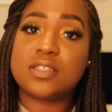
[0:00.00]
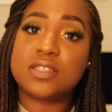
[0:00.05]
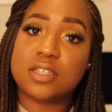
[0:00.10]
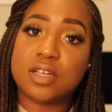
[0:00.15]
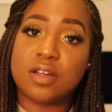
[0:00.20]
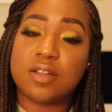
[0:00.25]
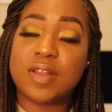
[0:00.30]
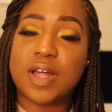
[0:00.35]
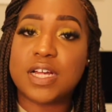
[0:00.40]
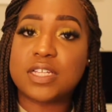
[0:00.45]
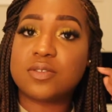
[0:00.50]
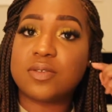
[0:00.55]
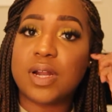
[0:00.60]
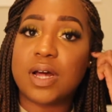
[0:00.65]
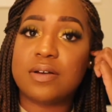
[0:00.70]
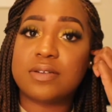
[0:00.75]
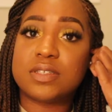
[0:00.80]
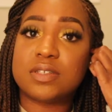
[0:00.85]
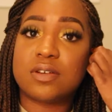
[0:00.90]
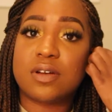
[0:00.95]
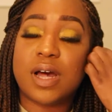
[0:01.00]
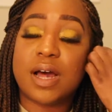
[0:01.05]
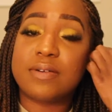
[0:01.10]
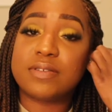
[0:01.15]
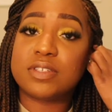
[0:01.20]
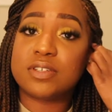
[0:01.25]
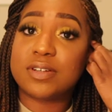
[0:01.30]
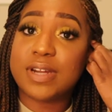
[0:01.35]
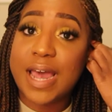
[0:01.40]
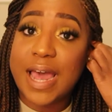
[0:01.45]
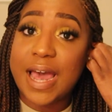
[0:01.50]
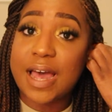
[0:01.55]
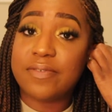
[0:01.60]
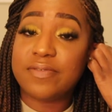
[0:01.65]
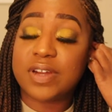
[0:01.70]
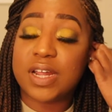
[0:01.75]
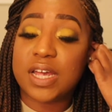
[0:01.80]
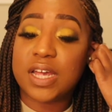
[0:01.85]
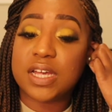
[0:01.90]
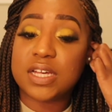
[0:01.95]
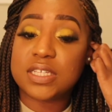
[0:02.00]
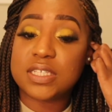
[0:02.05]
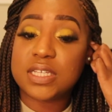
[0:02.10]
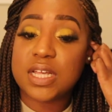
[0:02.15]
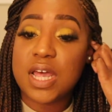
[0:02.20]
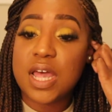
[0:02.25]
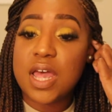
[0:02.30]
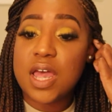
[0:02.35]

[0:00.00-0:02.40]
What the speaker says: So that's what I was on. I was on half days.